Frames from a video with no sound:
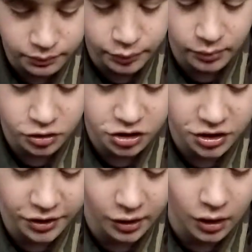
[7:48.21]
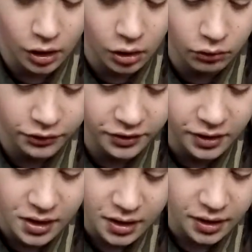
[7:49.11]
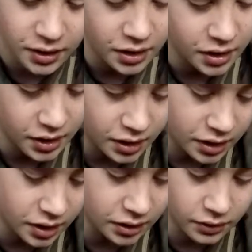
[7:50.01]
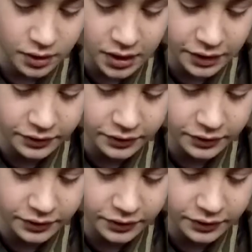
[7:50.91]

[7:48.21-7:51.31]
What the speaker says: but we're just going to hold it in your hand.